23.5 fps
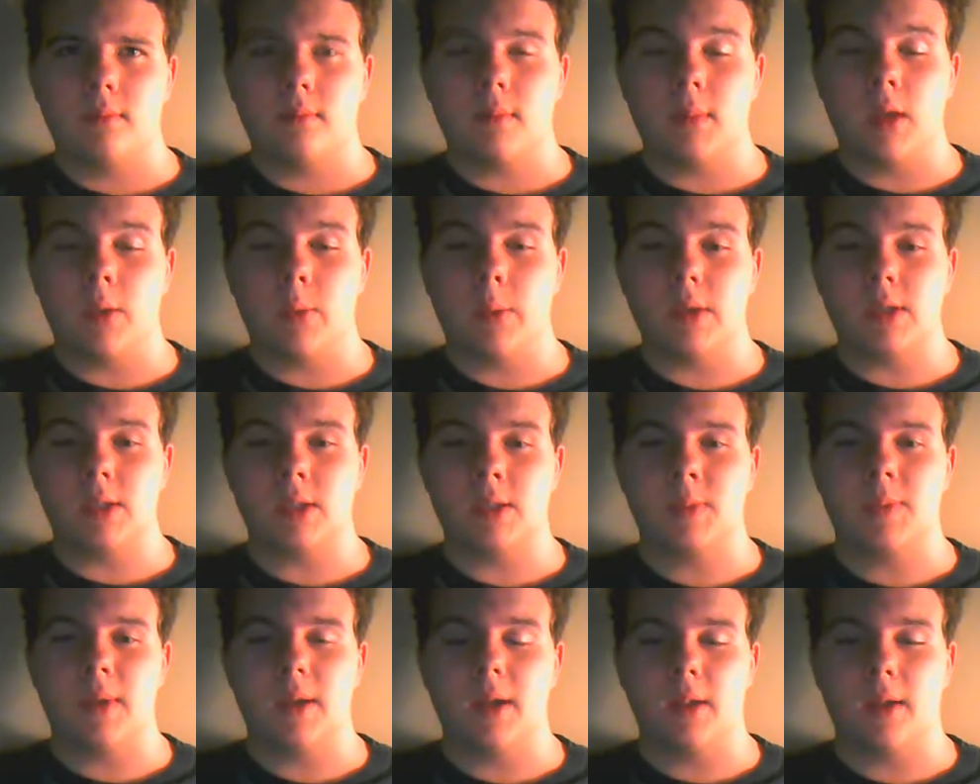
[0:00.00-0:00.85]
Anyways, I
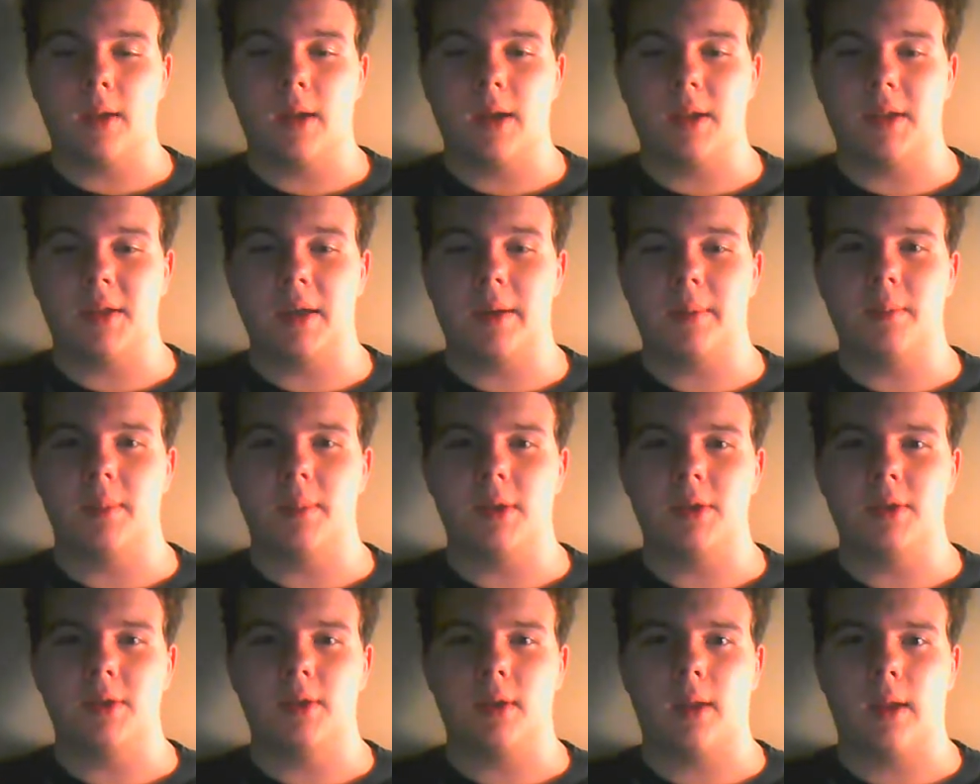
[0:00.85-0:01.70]
spend a lot of time
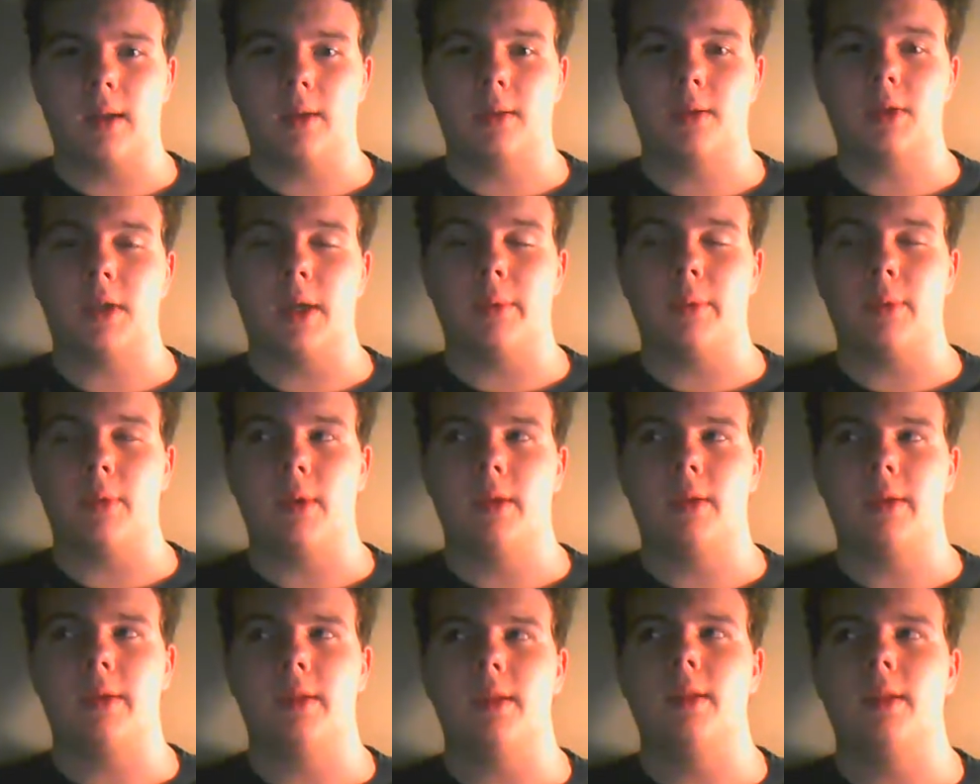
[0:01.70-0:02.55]
on like chat
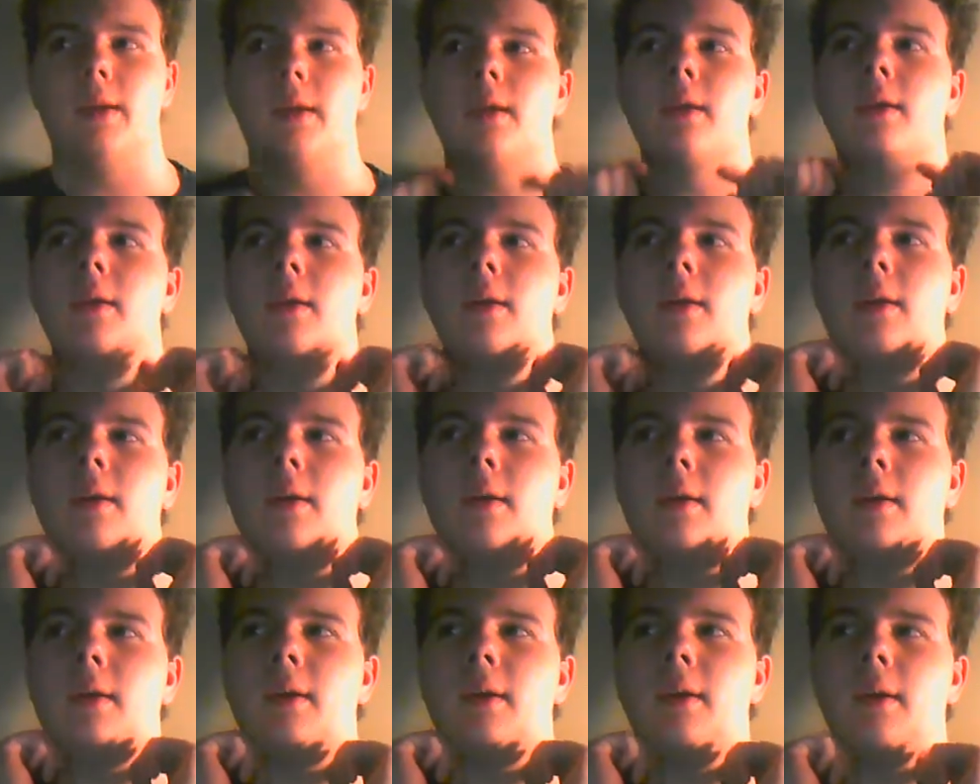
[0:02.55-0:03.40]
roulette lately,
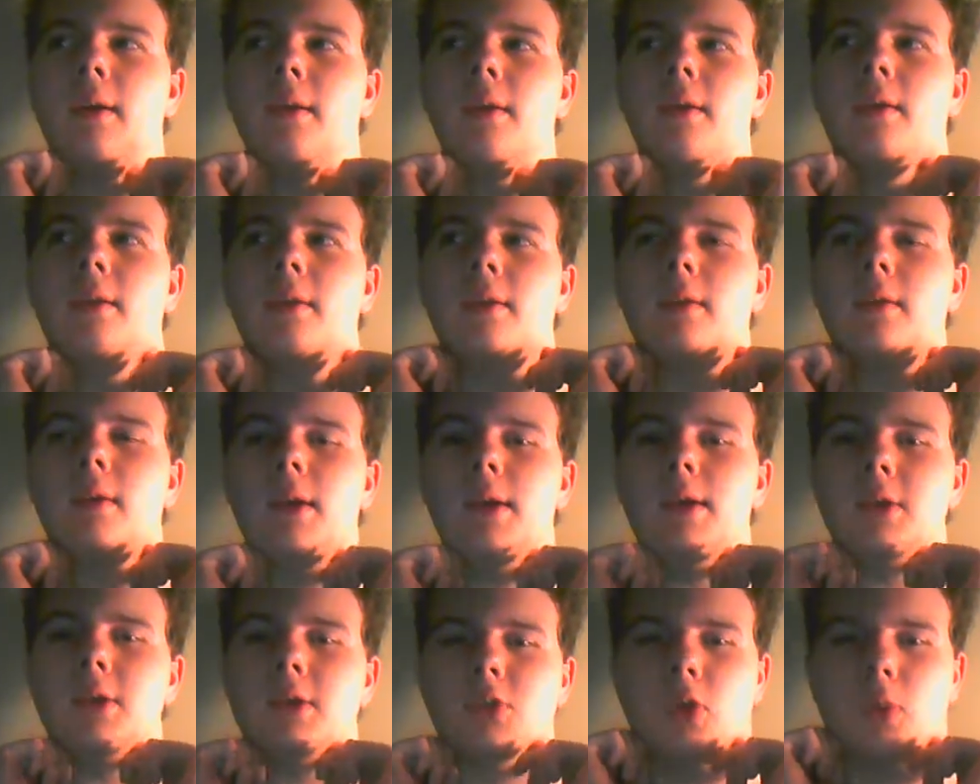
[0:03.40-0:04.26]
and I
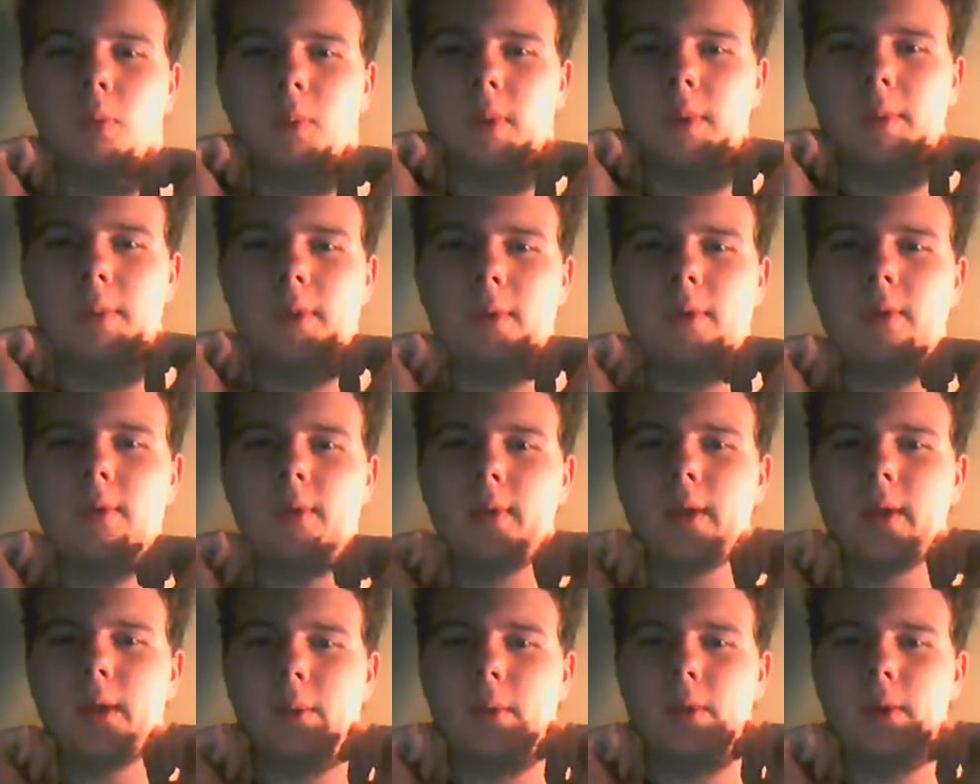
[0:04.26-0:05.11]
just troll people
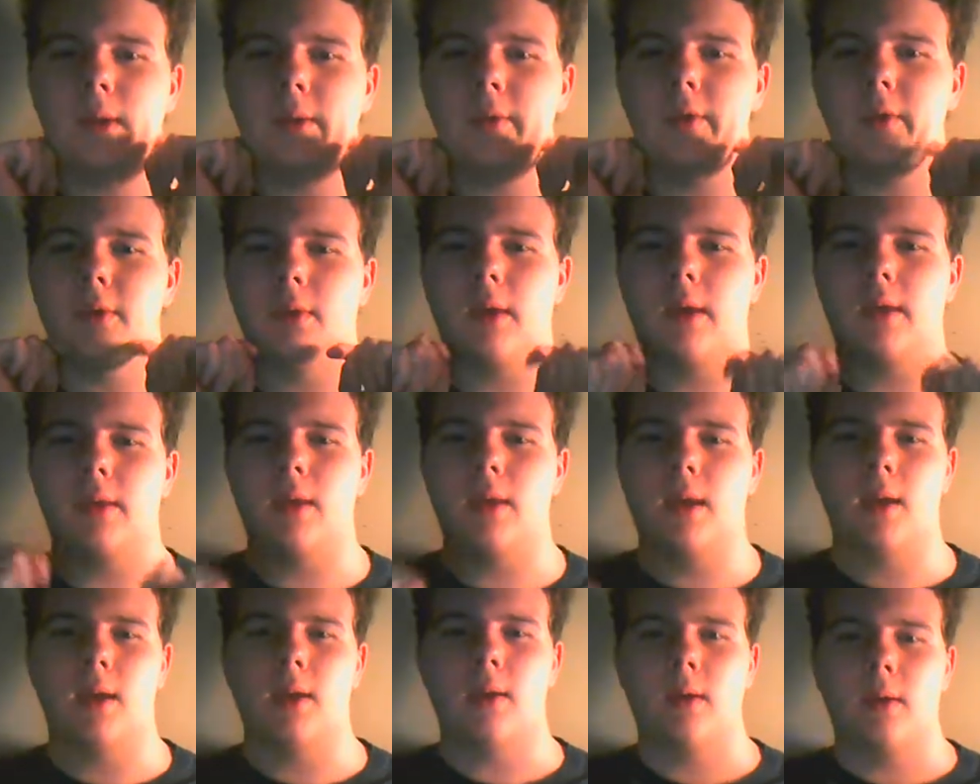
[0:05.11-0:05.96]
like whenever like
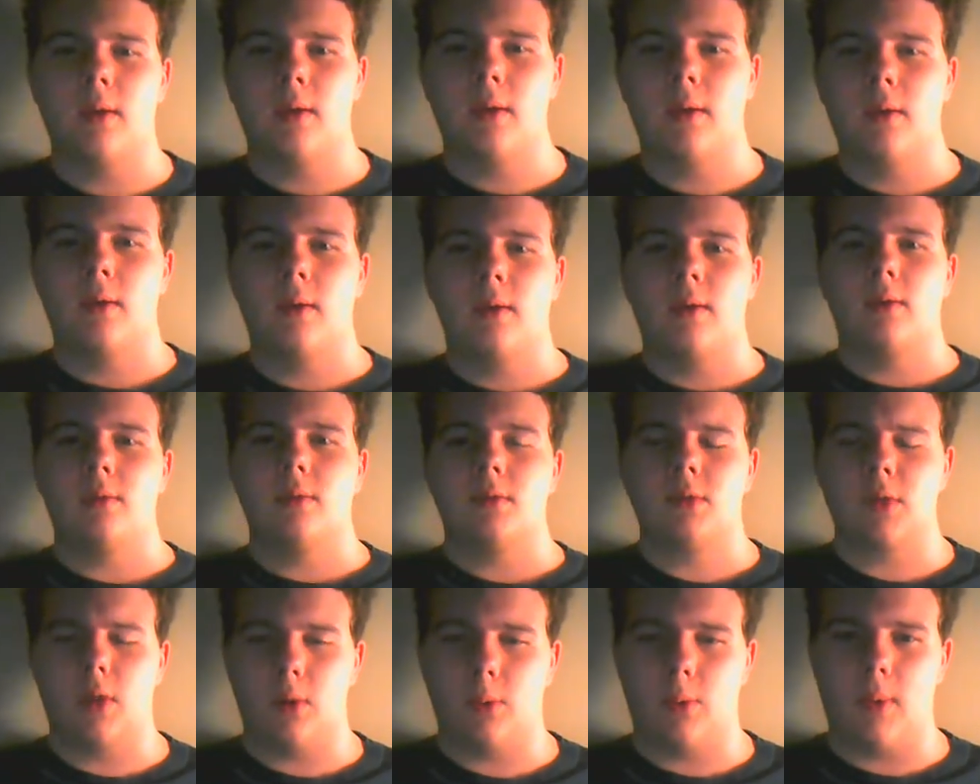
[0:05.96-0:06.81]
they
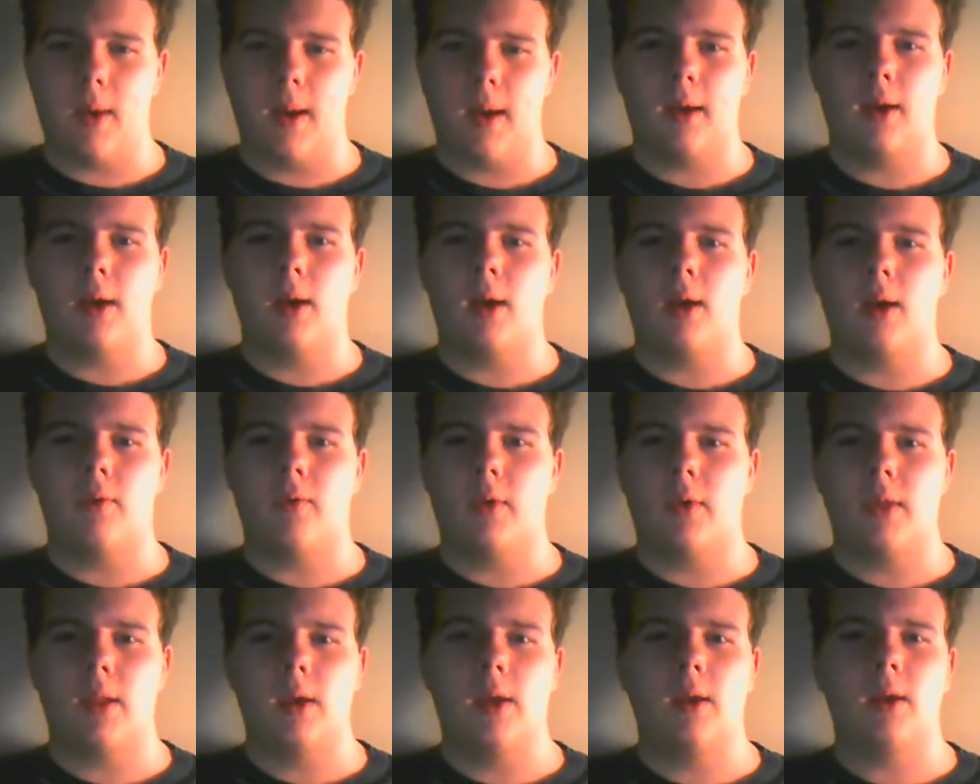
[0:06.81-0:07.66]
start whacking off
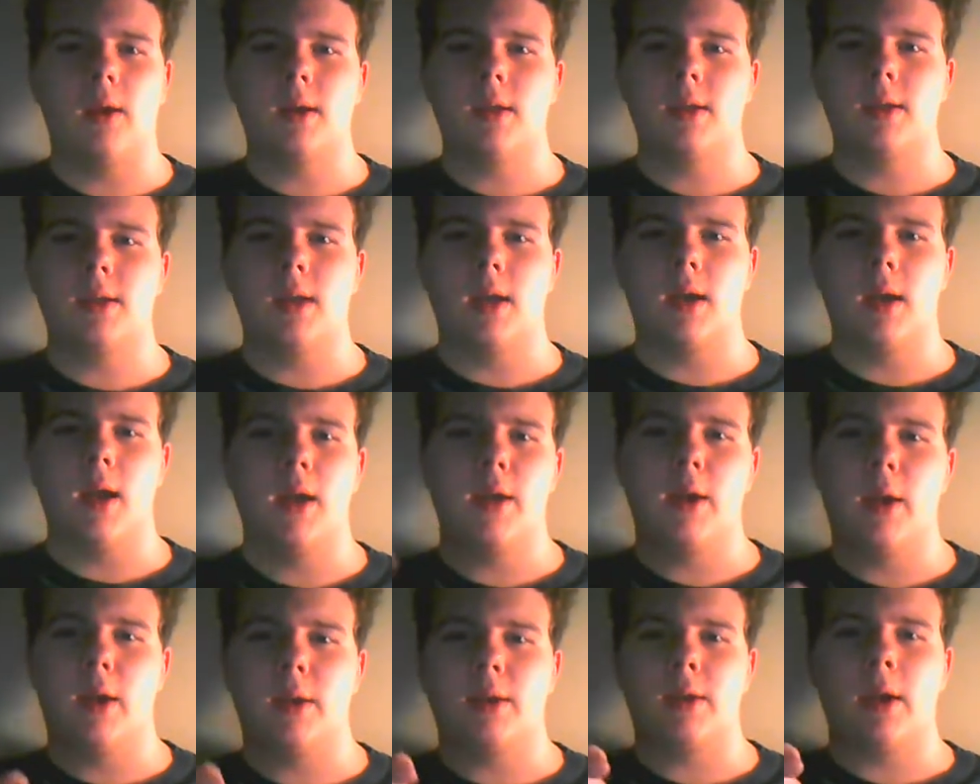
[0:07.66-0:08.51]
on there, I just say, "Hey, you
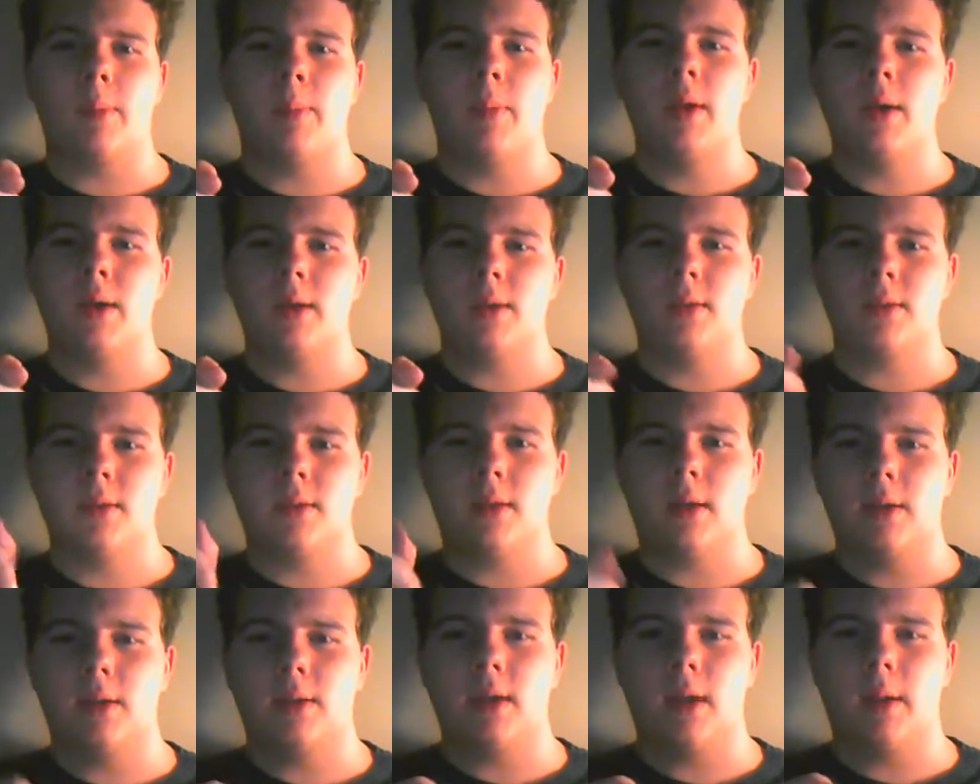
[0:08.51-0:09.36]
got tiny penis? You
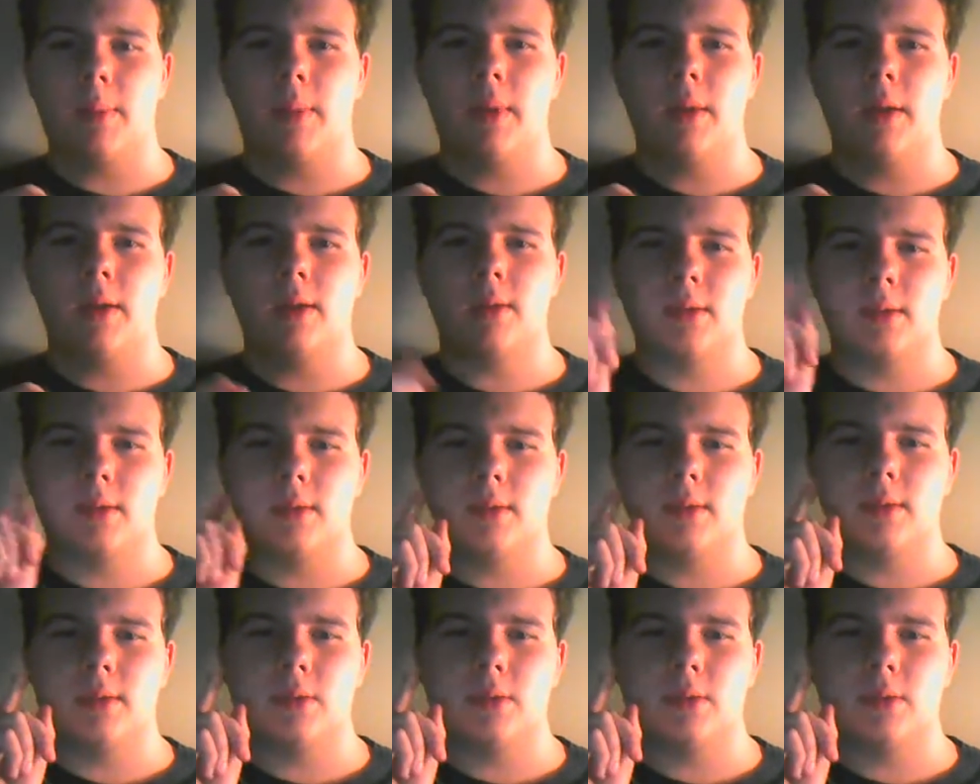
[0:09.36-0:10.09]
got tiny penis?